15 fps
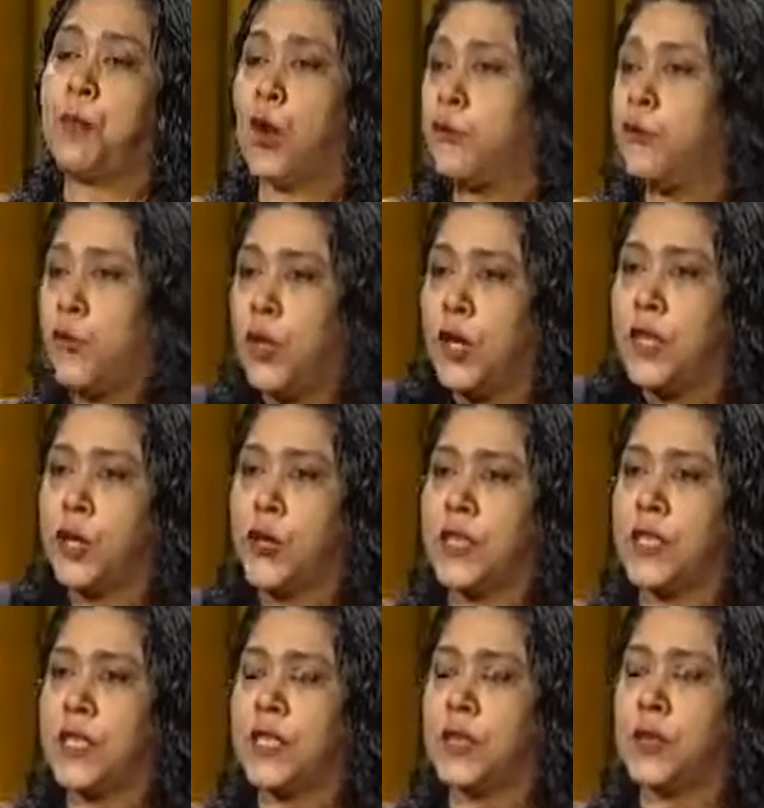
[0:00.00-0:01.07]
portfolios
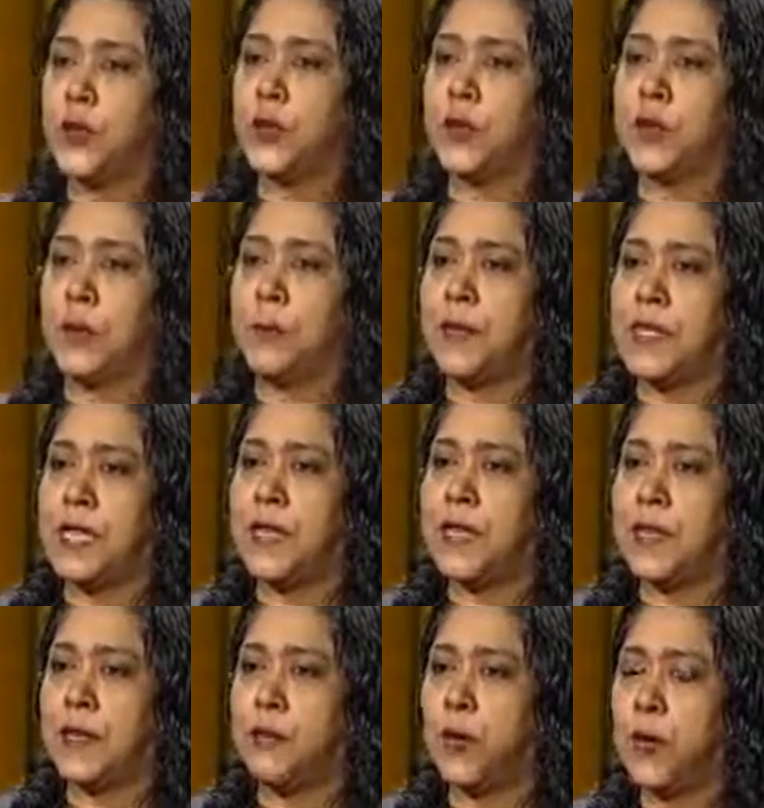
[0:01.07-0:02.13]
that you represent
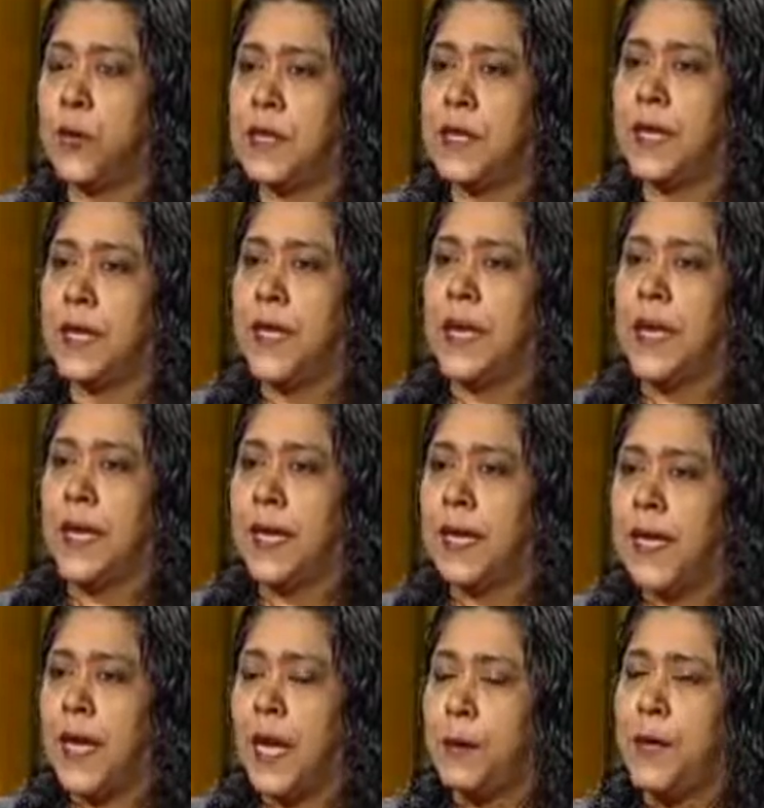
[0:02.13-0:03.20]
at the moment in
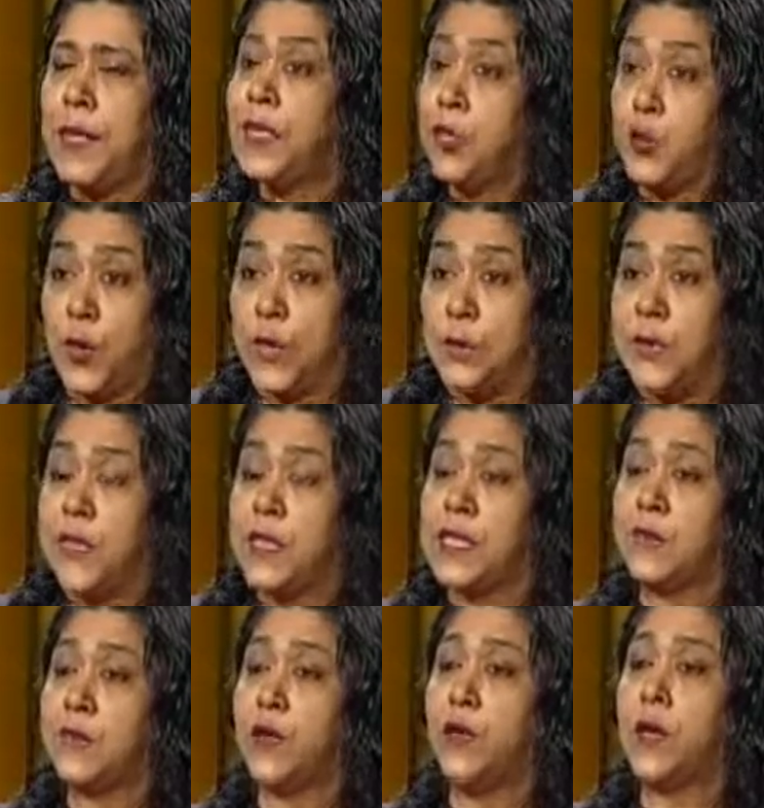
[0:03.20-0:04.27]
cabinet, you are the
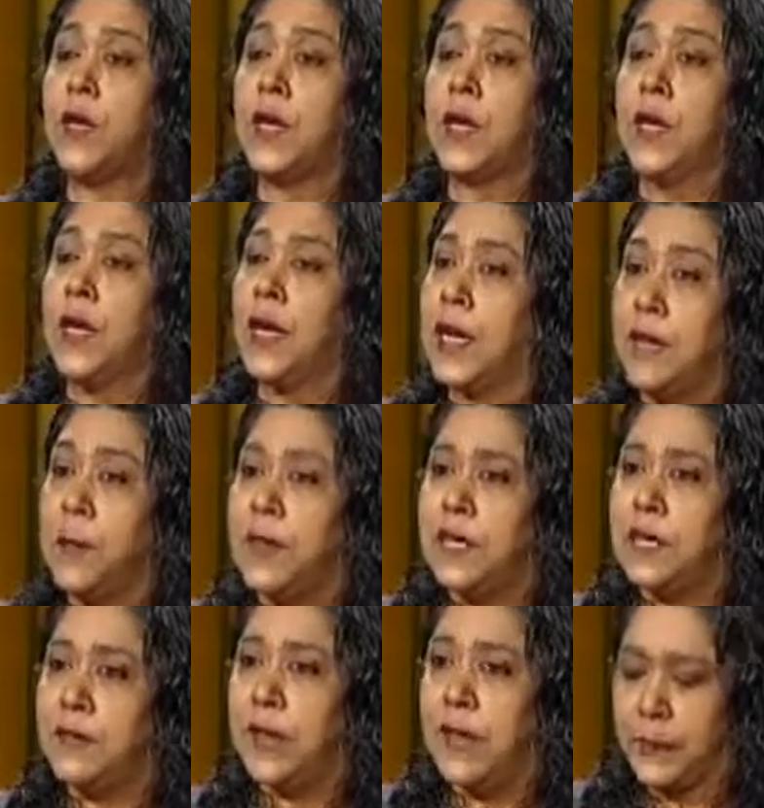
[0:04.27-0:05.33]
Minister for Urban
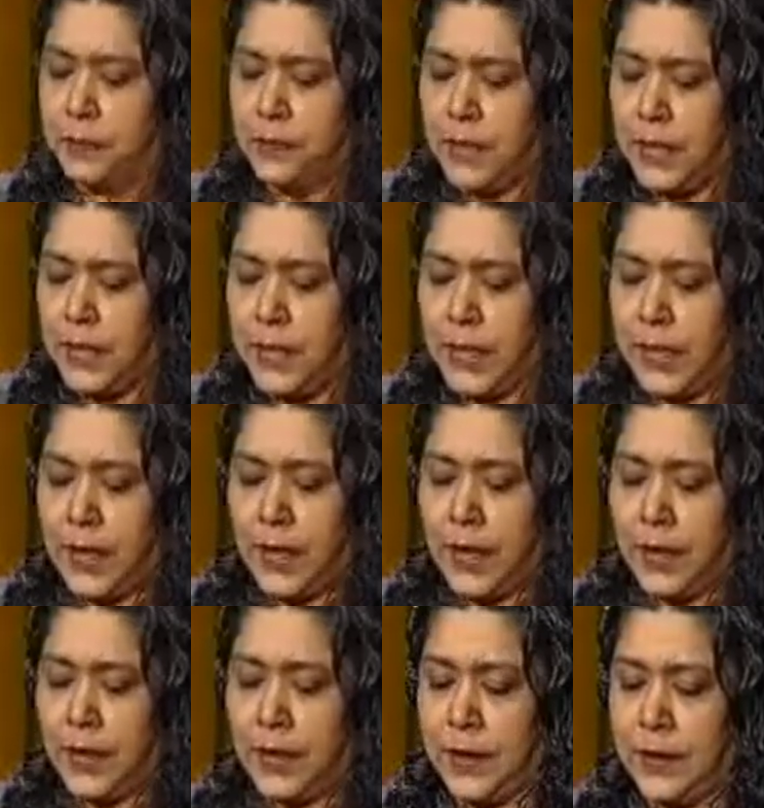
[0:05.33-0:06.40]
Development.
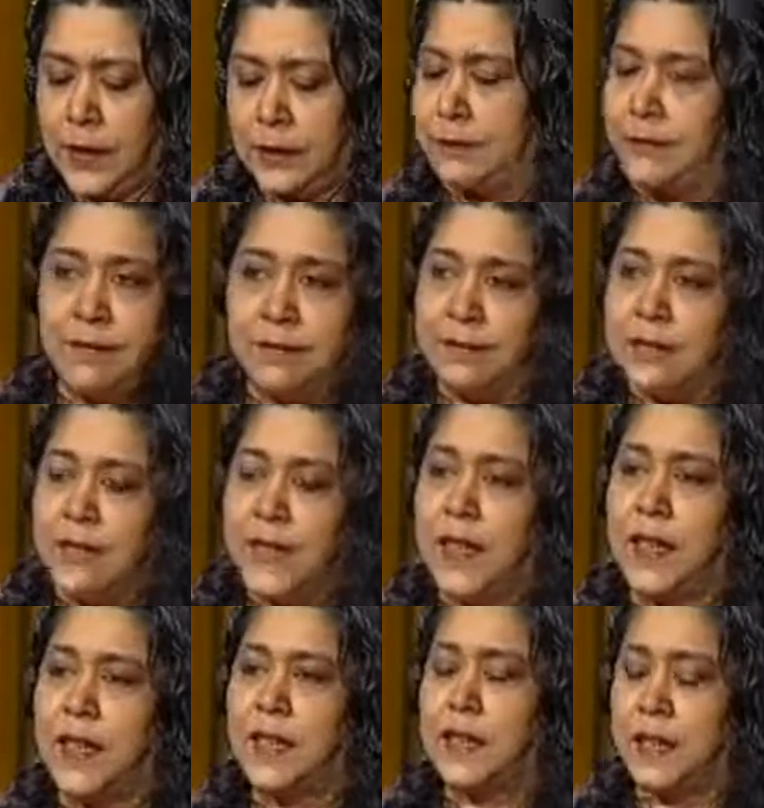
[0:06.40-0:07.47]

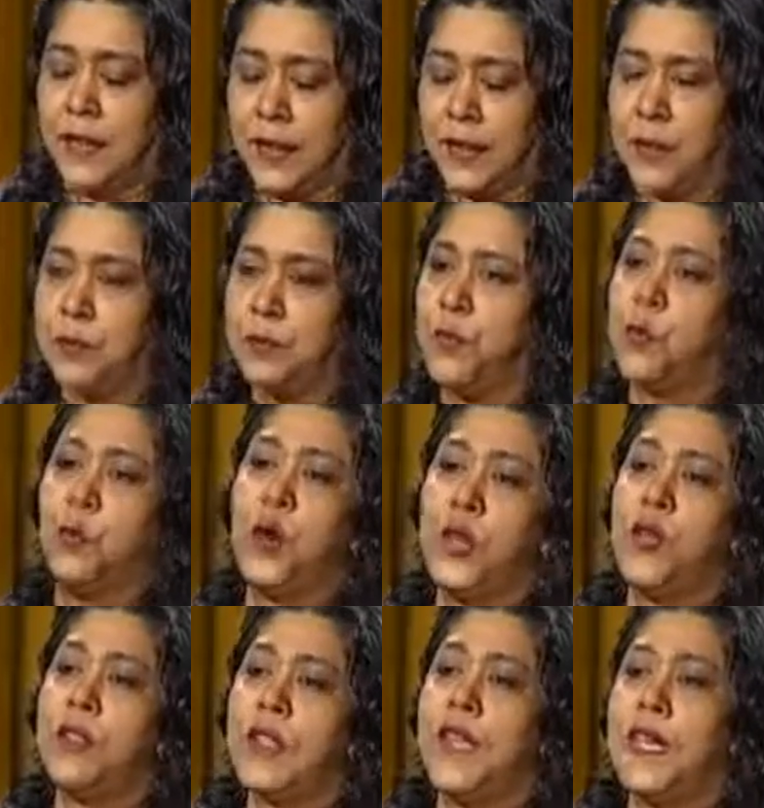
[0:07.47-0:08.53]
What do
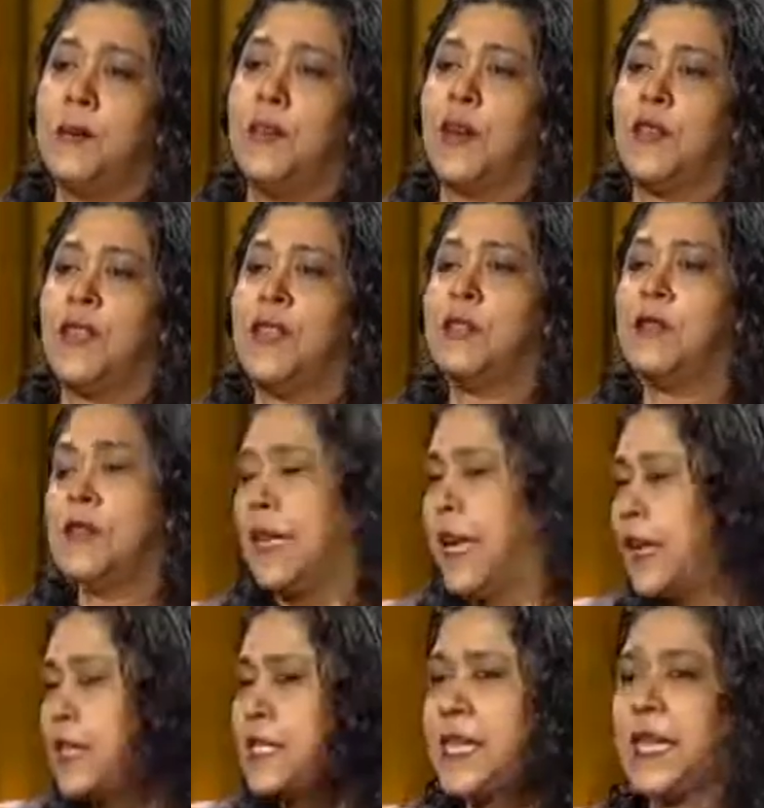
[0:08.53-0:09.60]
you think about the?
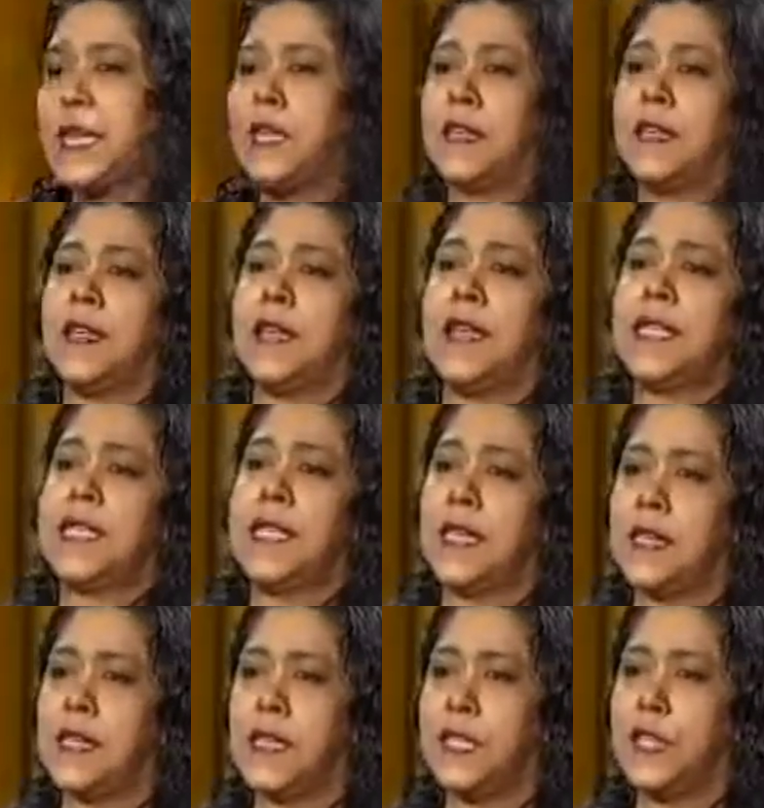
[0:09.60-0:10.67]
Let us take
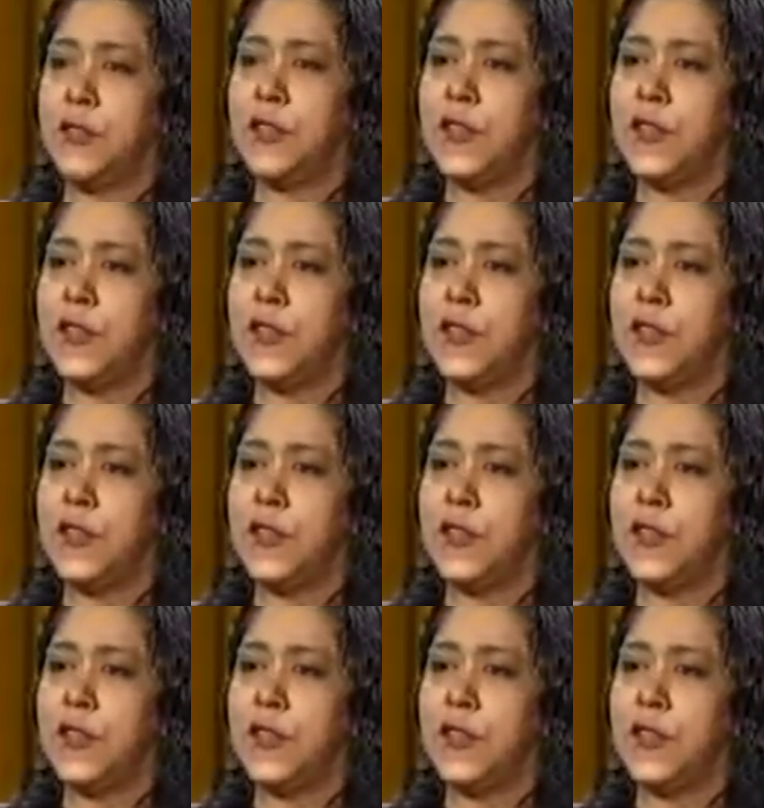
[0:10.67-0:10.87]
the city of